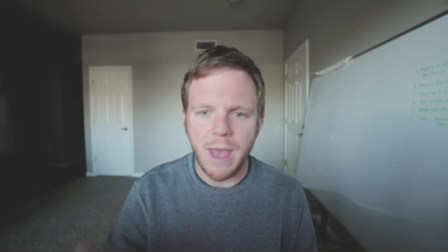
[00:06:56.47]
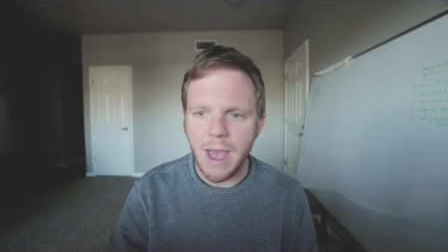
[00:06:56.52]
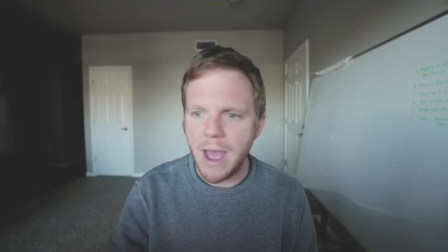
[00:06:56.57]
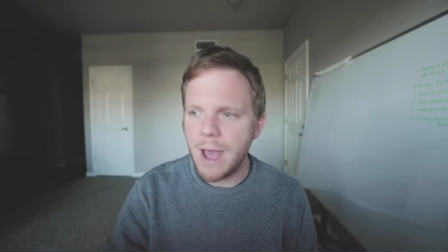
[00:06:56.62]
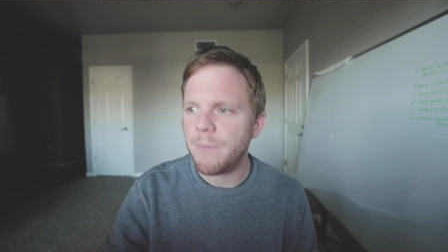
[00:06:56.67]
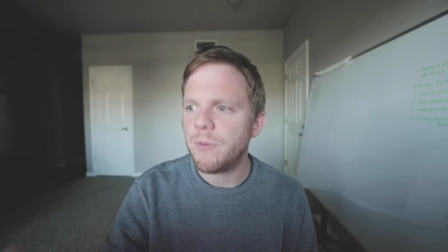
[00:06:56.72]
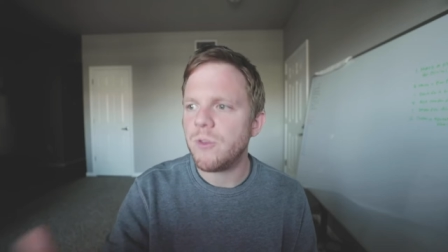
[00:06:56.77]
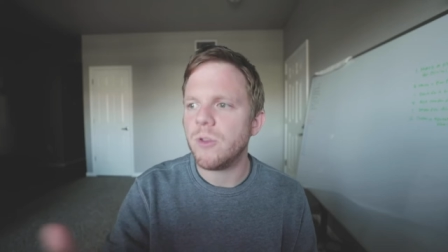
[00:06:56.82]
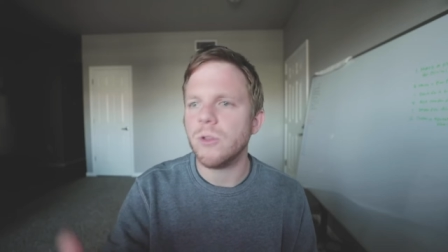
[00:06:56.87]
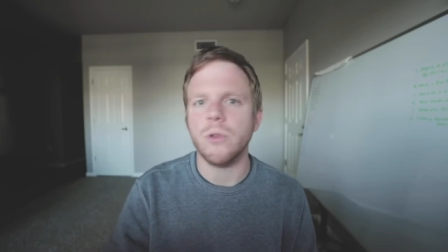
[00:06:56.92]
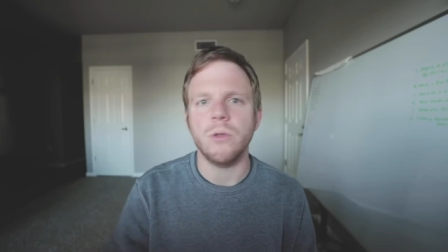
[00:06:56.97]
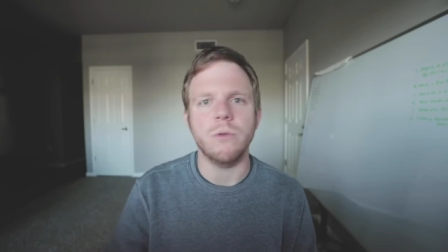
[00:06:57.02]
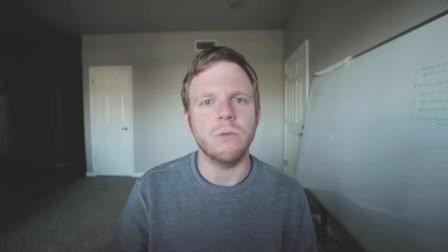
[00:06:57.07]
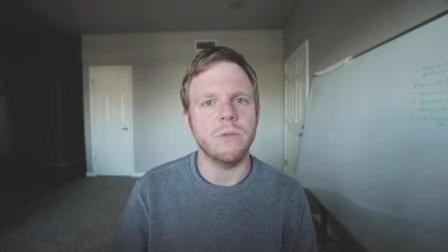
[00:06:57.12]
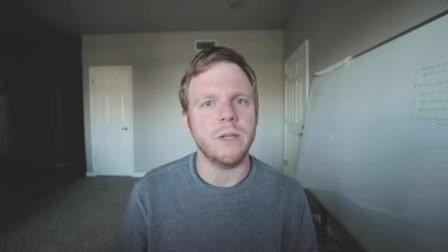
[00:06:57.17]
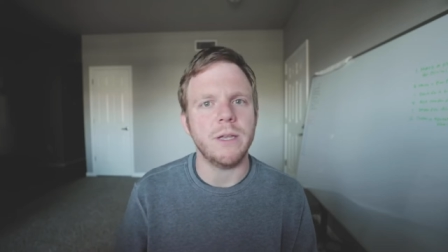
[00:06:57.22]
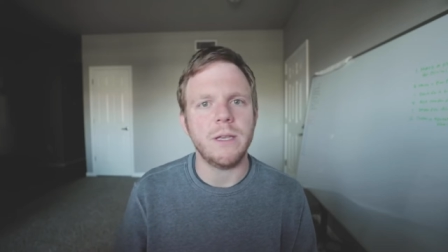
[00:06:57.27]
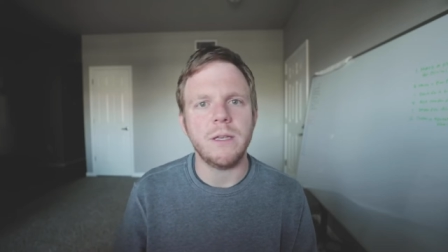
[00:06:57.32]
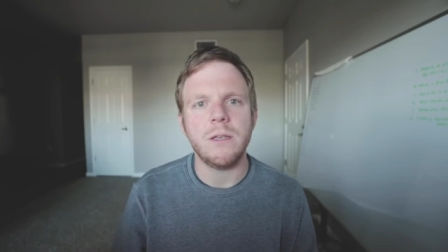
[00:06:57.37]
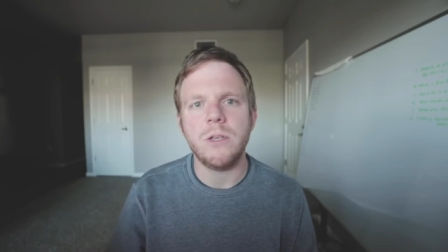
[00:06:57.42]

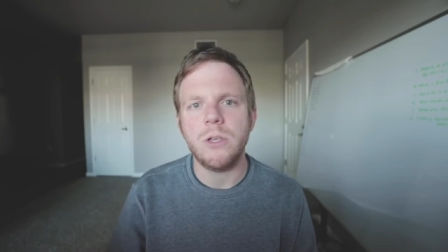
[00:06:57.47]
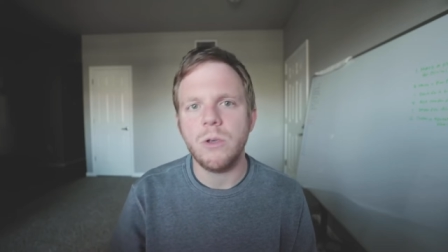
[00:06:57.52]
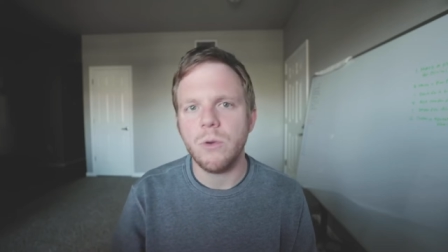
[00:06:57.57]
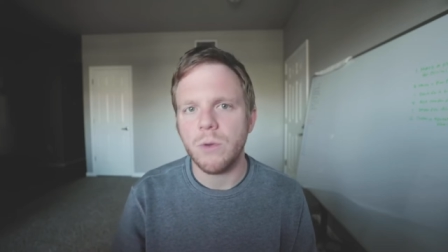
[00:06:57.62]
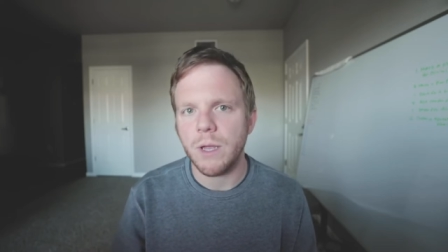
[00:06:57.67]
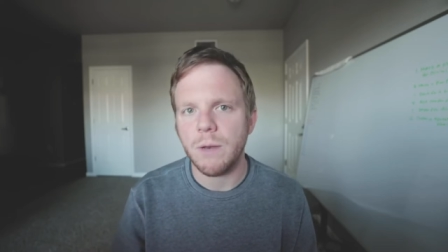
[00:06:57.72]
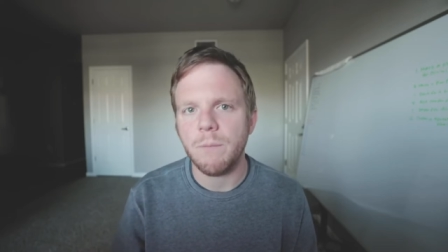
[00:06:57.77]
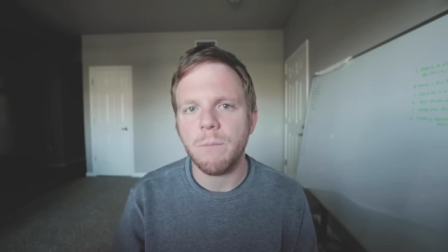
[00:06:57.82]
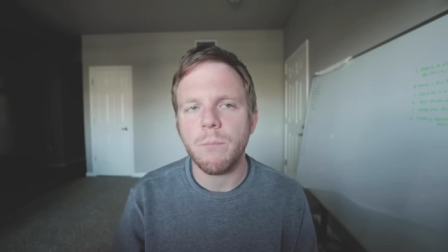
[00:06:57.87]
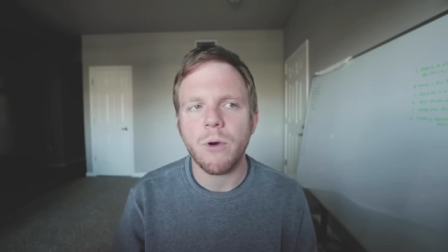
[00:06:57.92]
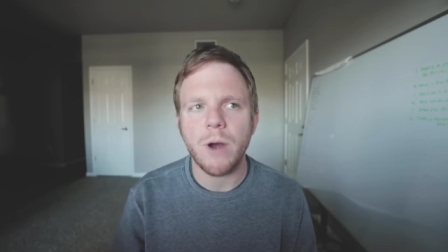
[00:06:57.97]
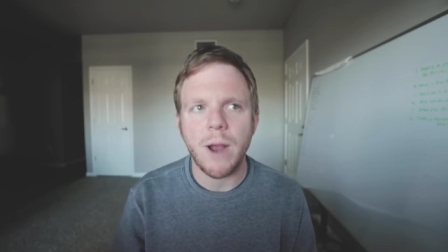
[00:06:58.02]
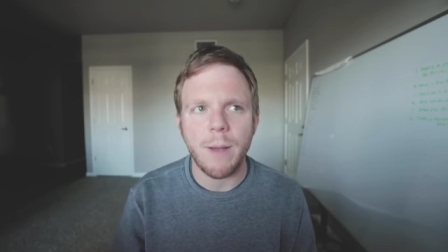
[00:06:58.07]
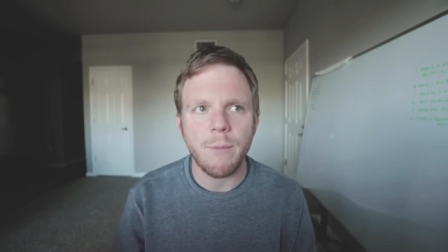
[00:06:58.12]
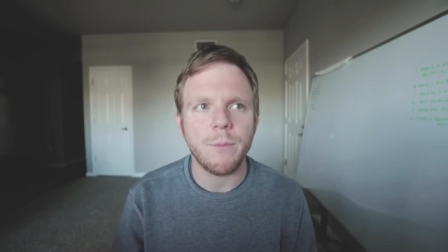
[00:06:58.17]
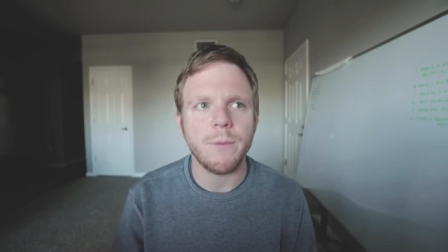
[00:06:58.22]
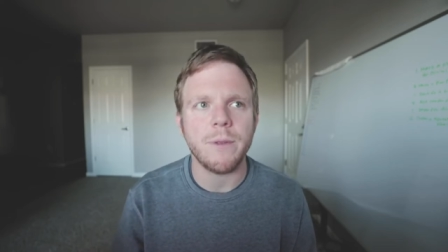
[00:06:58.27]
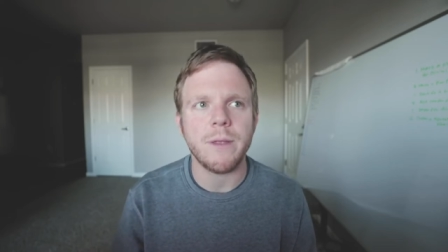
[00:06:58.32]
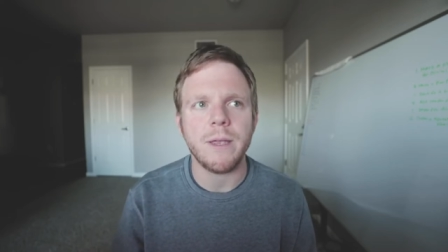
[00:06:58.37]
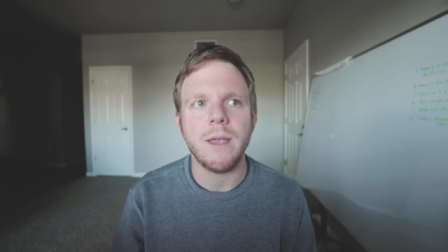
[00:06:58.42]
absolutely. You can
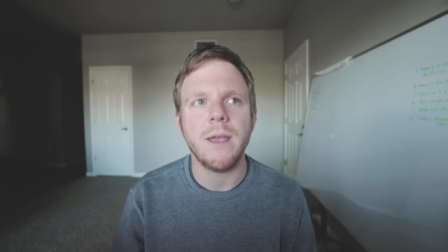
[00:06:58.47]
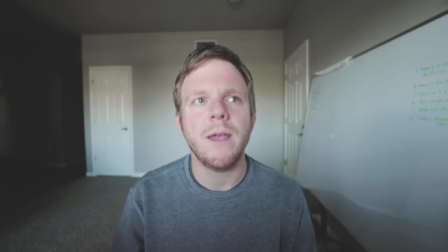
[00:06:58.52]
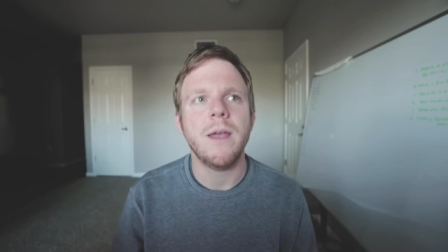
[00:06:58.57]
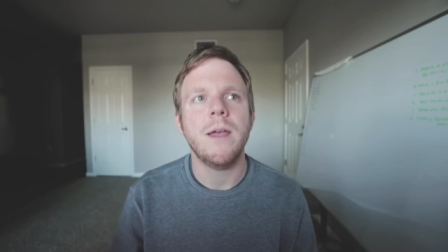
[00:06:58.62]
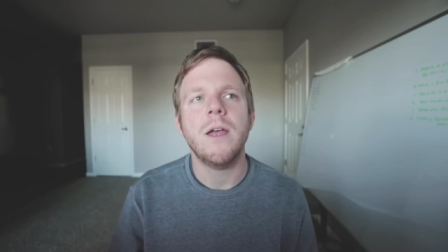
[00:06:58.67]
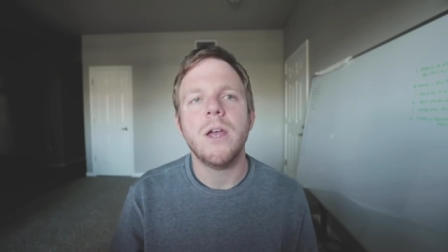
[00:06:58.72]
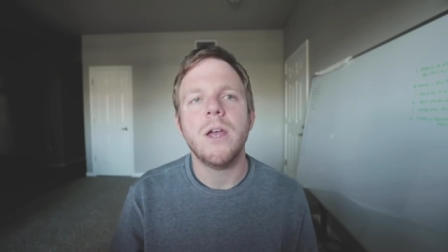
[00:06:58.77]
probably